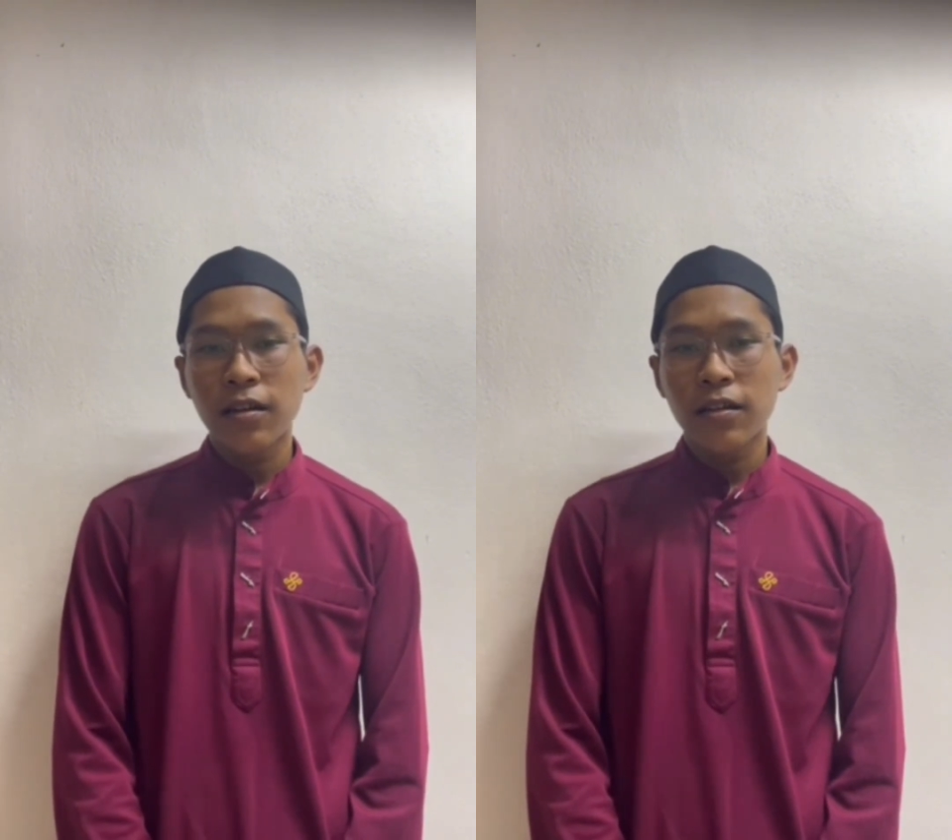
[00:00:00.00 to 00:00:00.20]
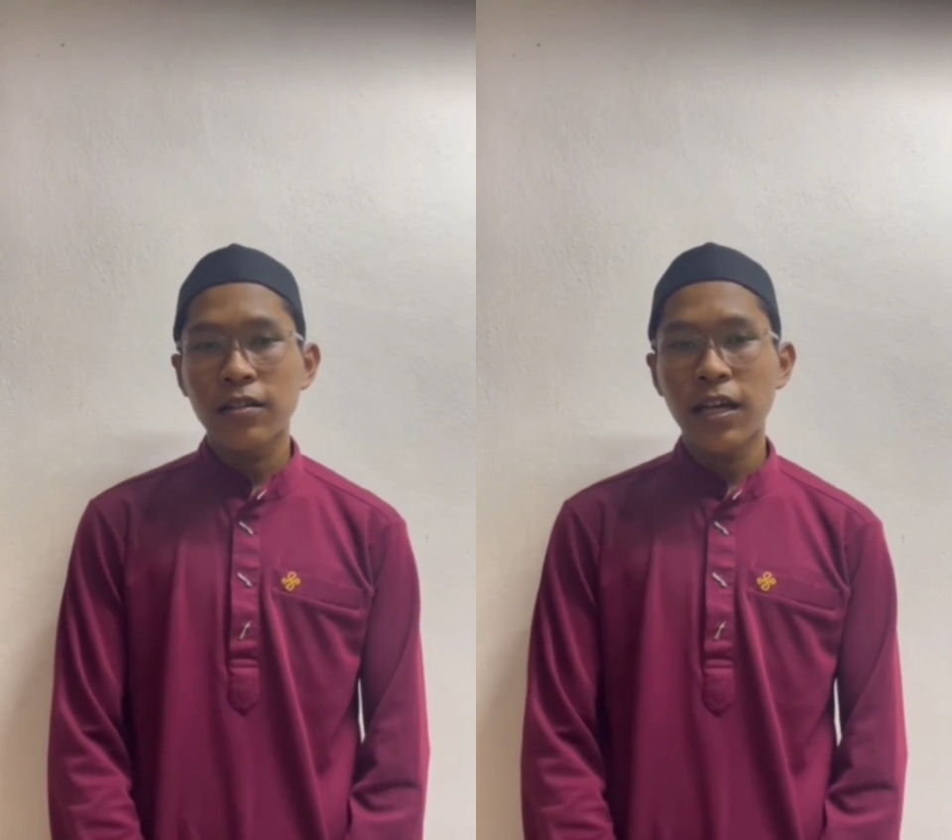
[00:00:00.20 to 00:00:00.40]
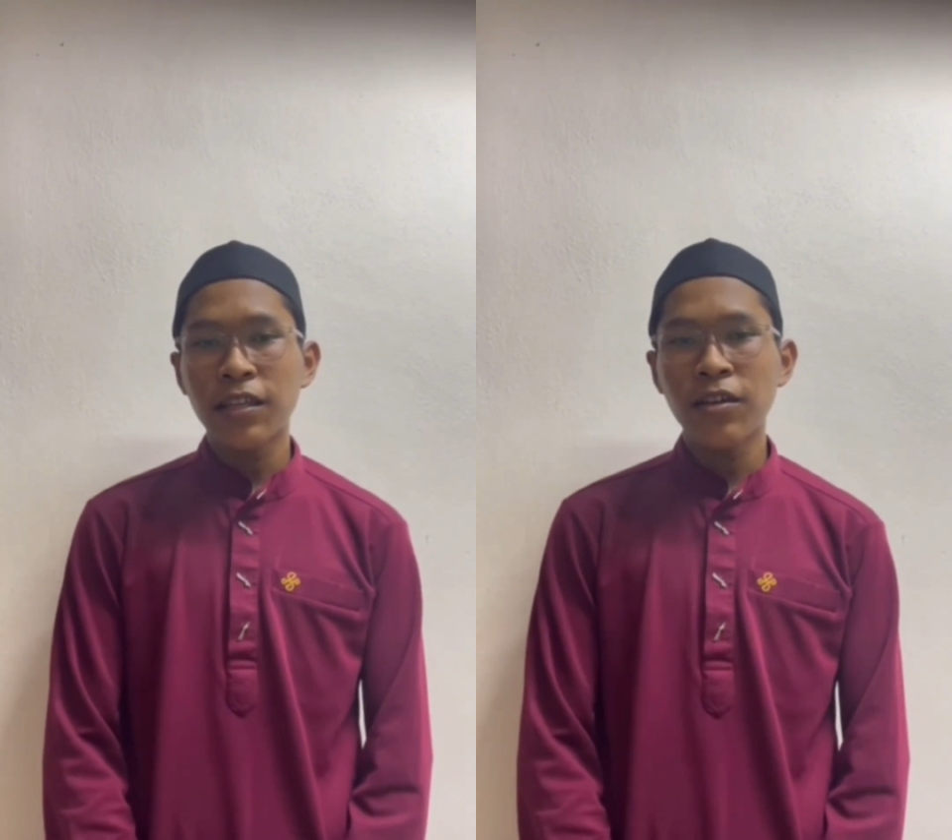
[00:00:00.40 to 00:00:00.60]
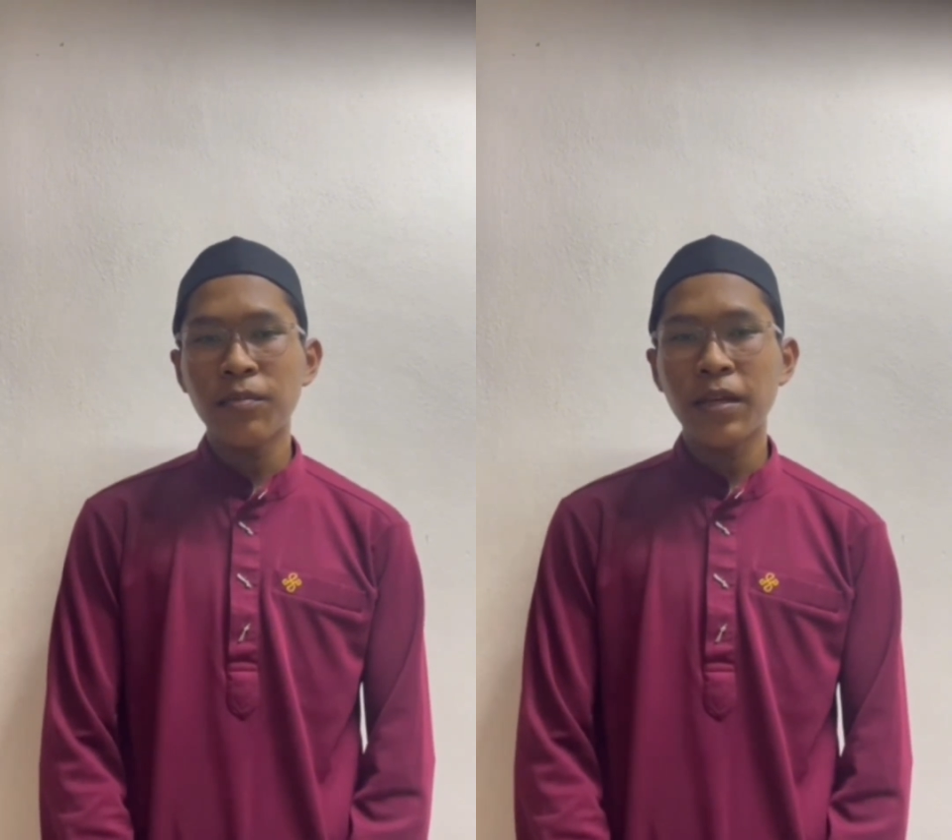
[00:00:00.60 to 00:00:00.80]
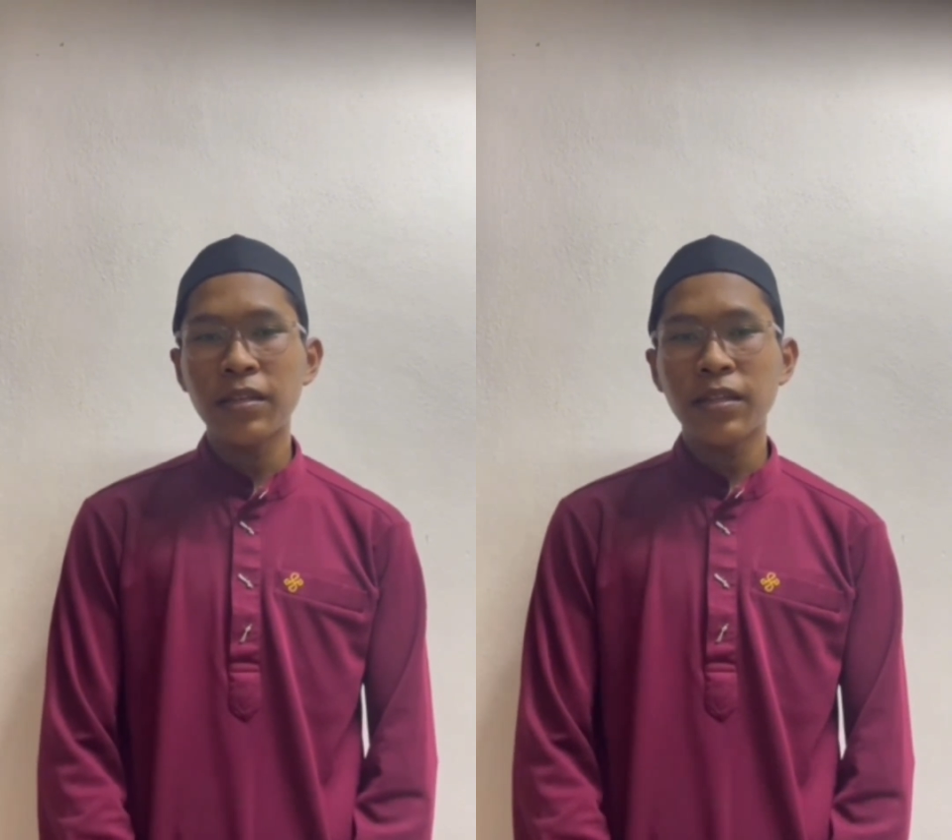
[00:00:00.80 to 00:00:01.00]
Diode
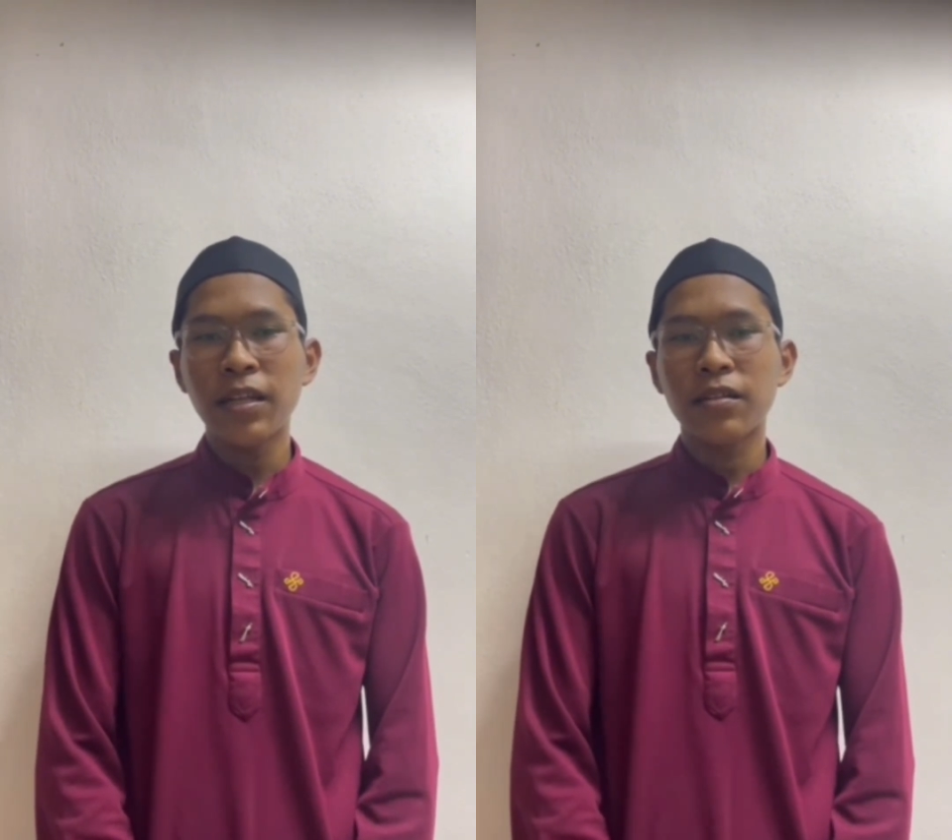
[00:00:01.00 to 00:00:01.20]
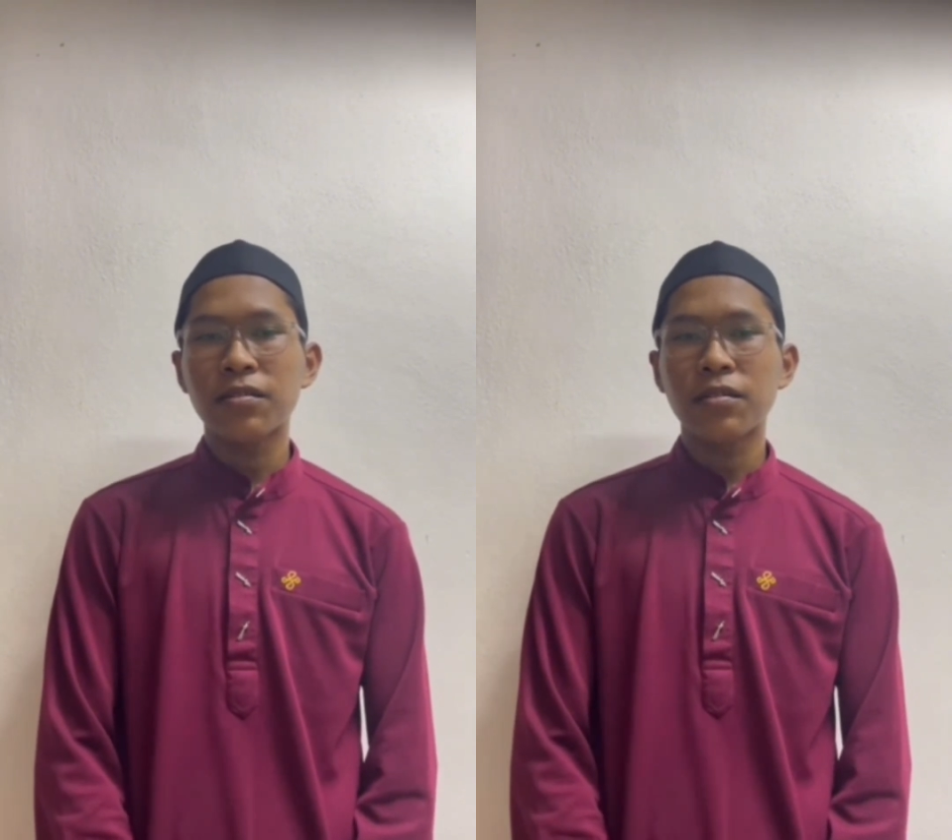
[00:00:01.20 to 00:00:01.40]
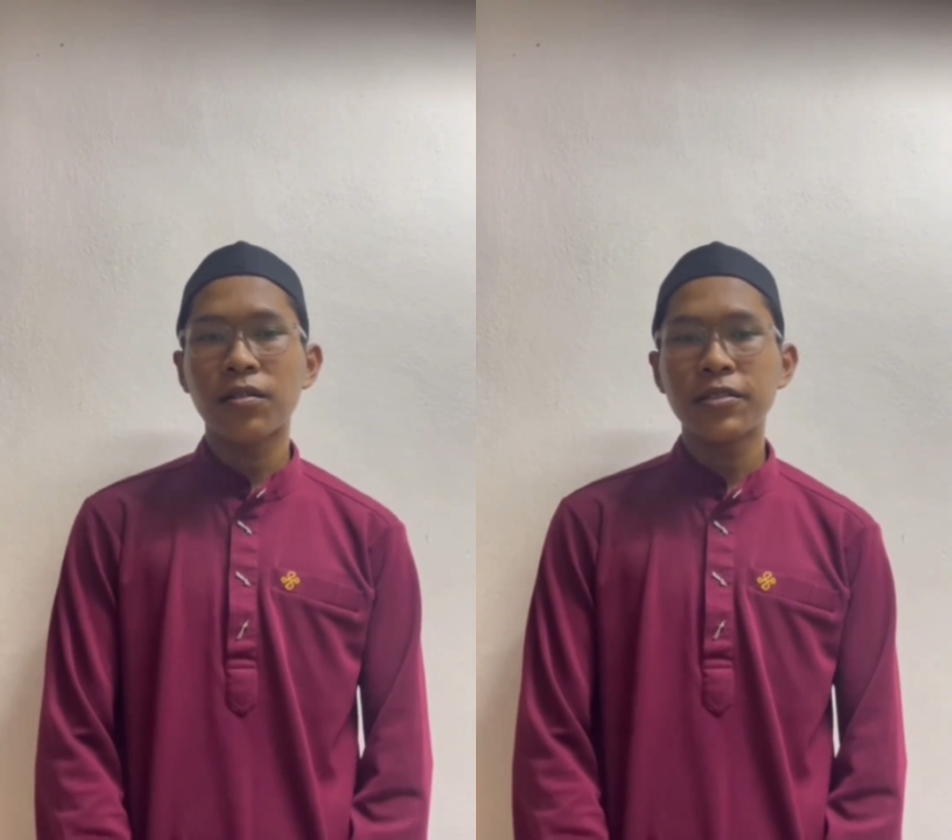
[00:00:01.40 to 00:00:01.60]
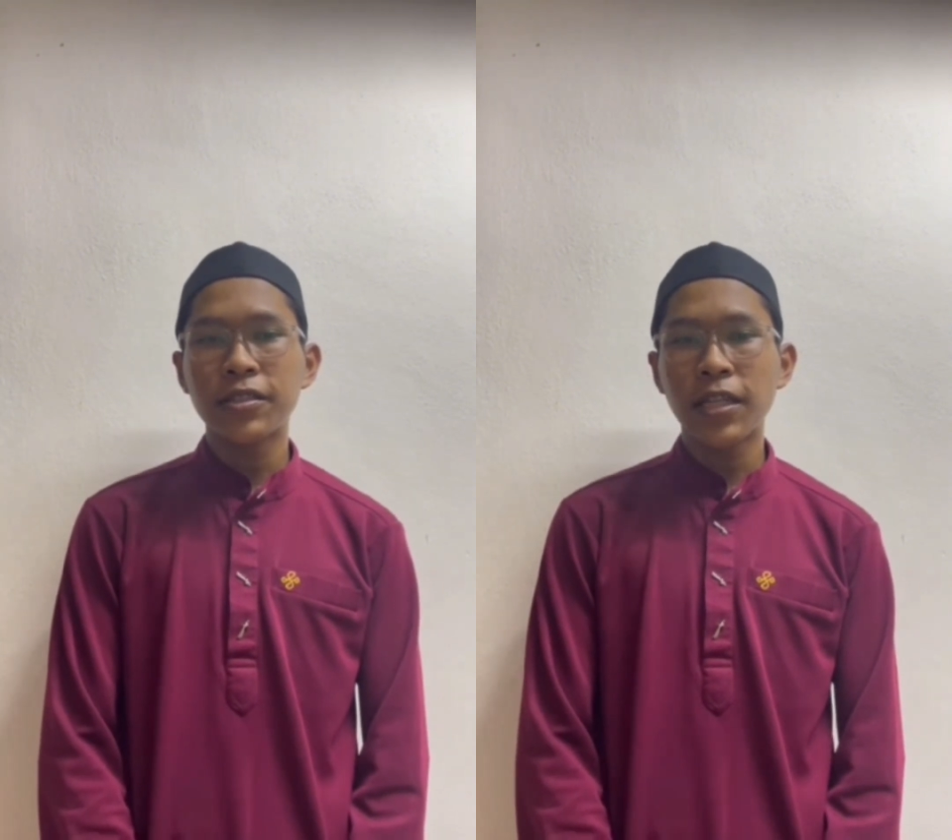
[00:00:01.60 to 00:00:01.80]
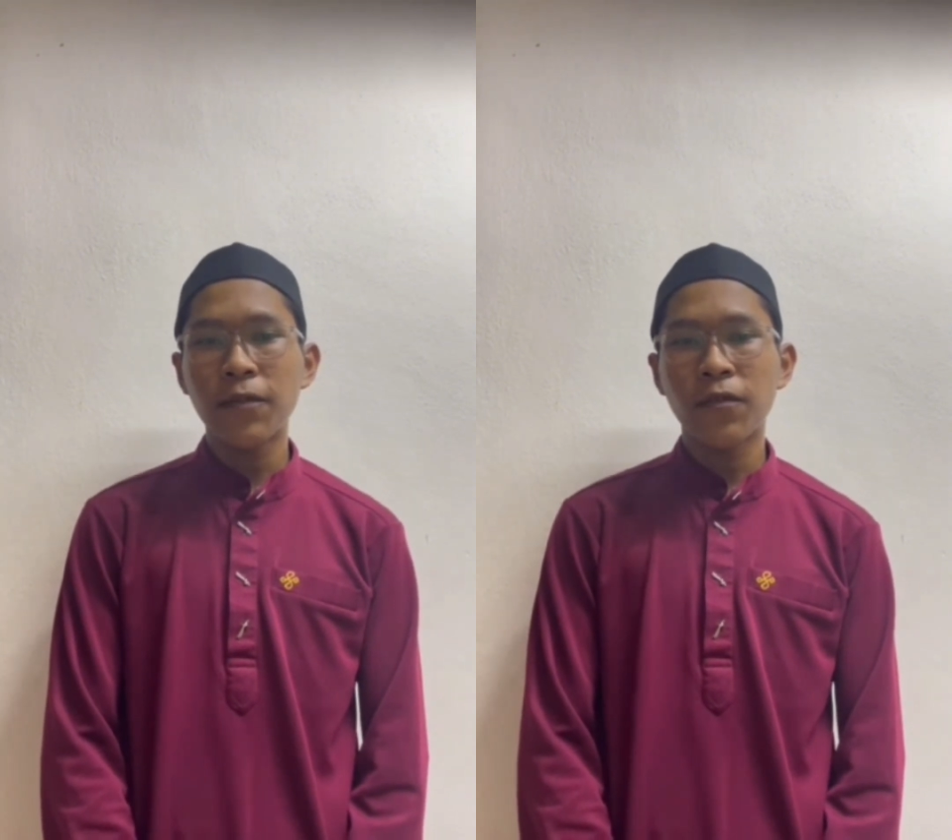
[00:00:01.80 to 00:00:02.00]
maintain
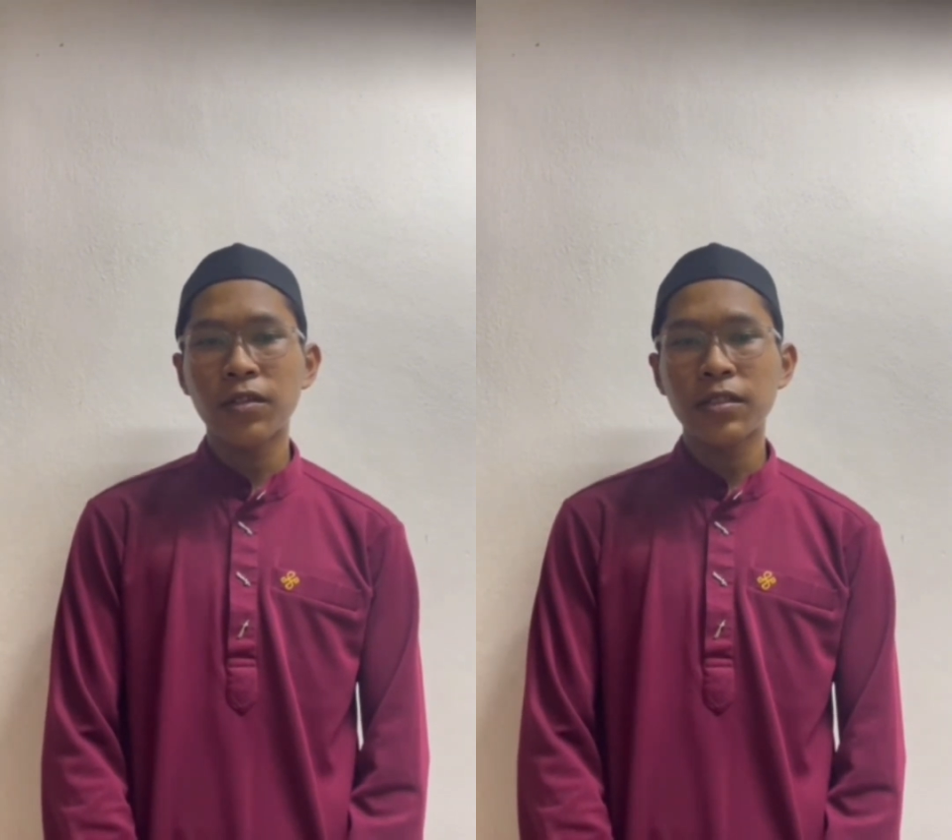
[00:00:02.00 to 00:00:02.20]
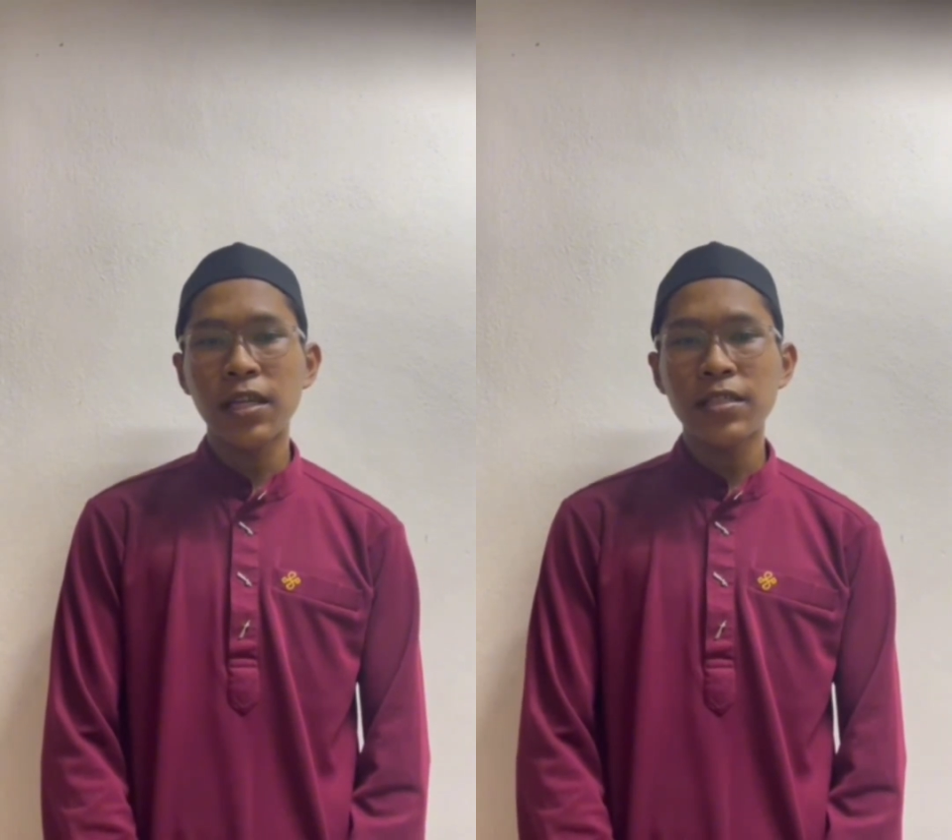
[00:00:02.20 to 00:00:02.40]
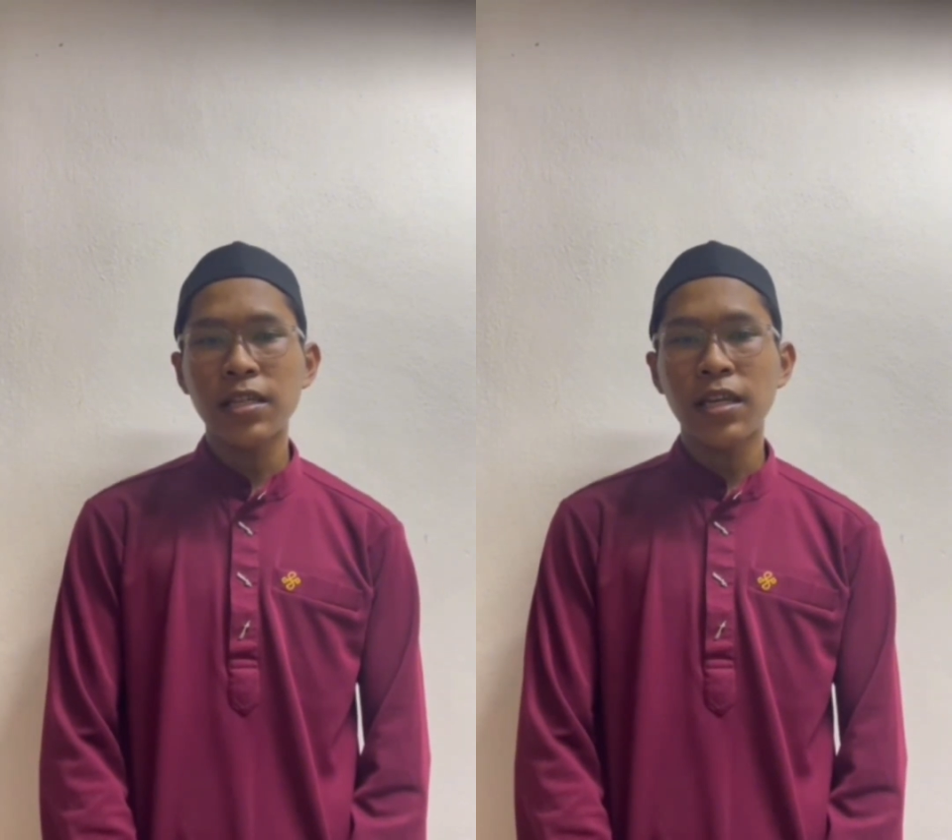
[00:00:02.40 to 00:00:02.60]
constant voltage